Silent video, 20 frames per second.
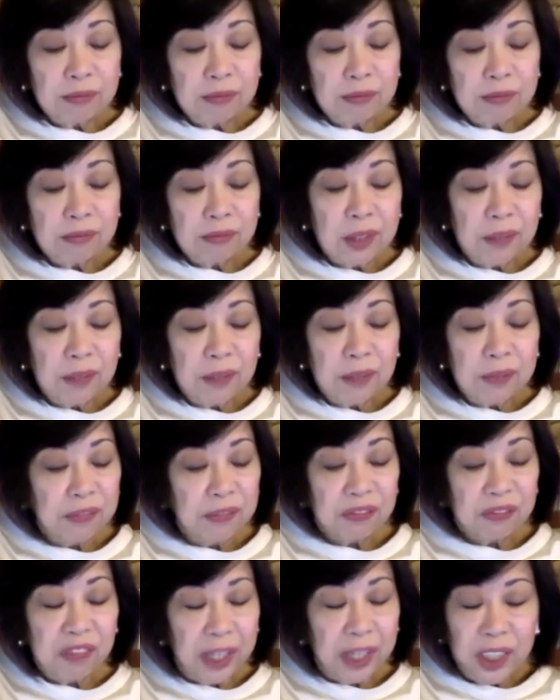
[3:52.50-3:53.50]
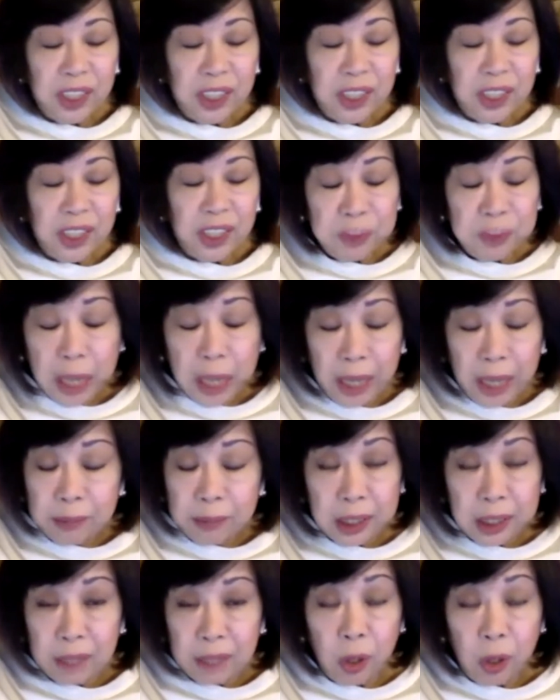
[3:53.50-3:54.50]
the very few times that
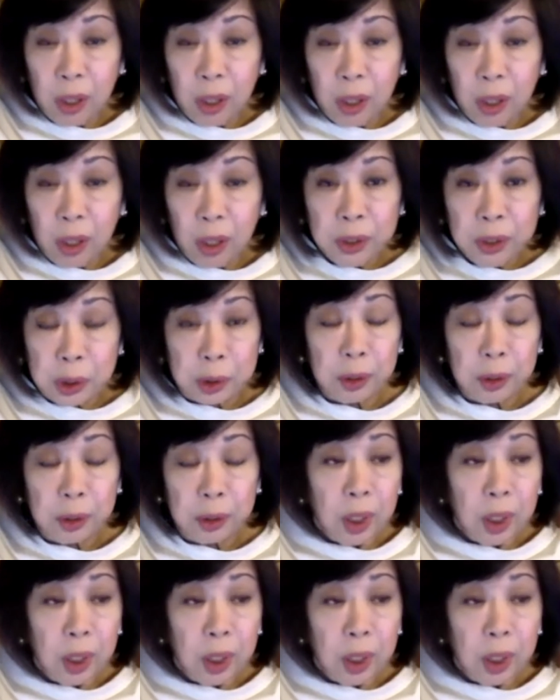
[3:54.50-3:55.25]
I've gone to your